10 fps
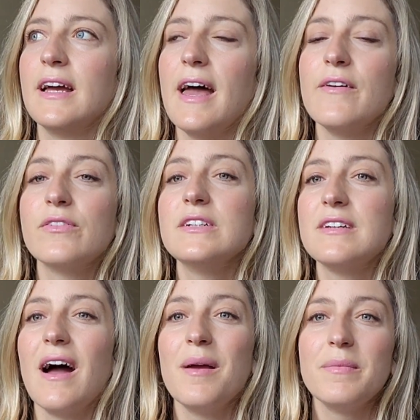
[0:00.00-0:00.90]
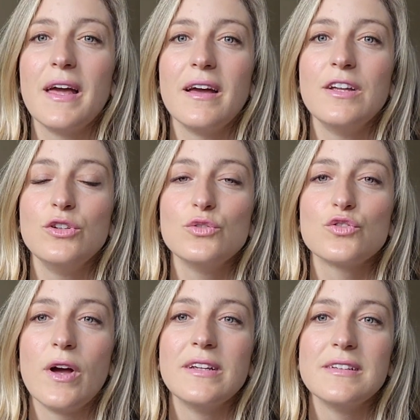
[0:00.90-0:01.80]
every time that a new
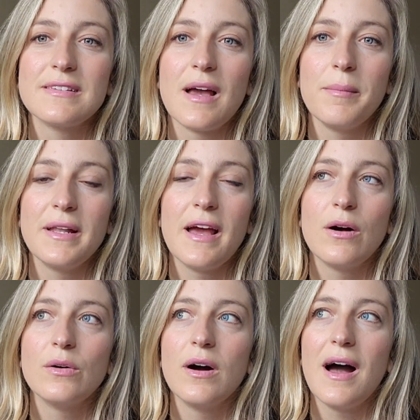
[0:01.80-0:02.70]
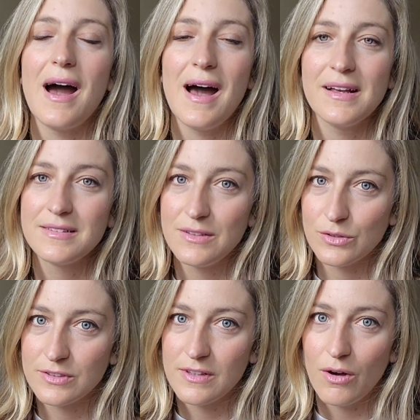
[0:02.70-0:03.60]
trend is coming out, ask
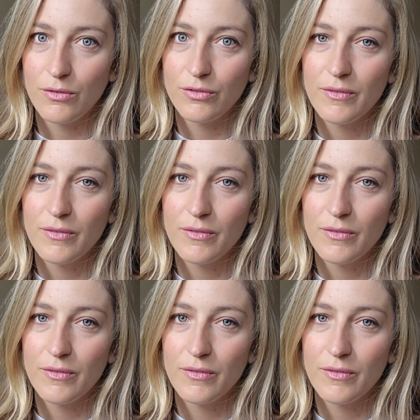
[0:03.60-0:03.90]
yourself,